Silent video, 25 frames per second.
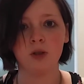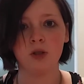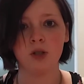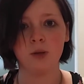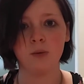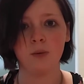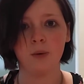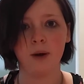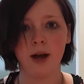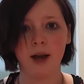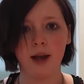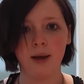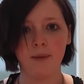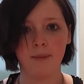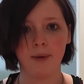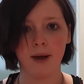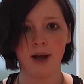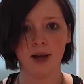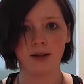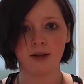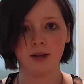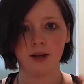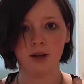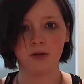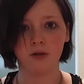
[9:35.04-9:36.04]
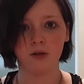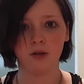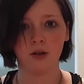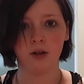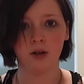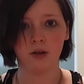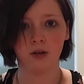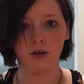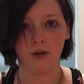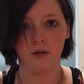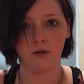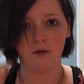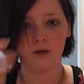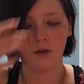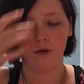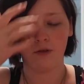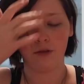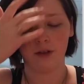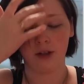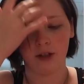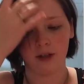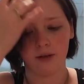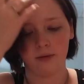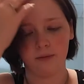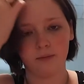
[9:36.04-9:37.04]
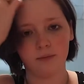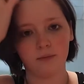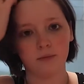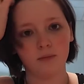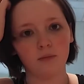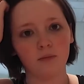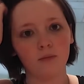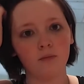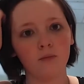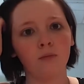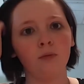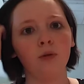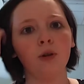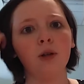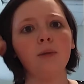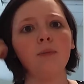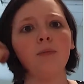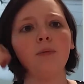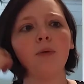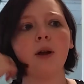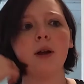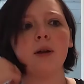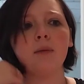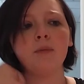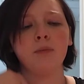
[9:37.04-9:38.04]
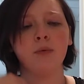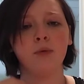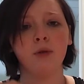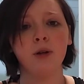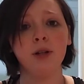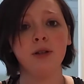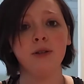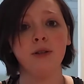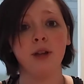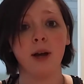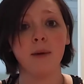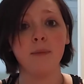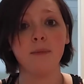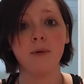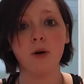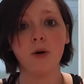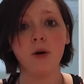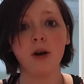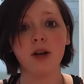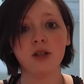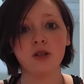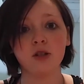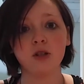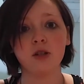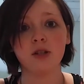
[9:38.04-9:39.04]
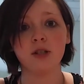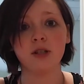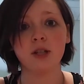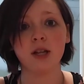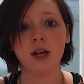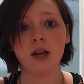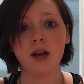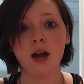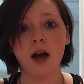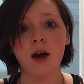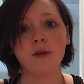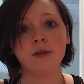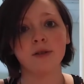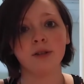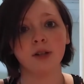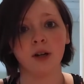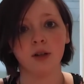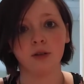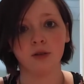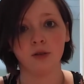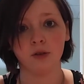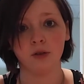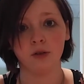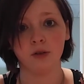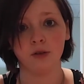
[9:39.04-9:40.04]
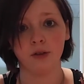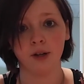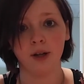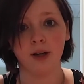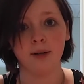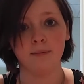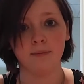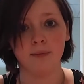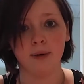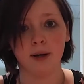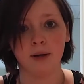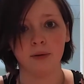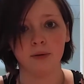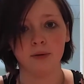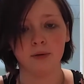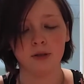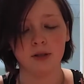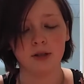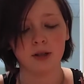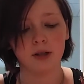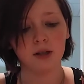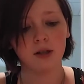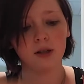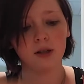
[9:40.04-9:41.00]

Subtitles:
why I'm back down to 115. Pre-depot, I should say, I was 110 pounds.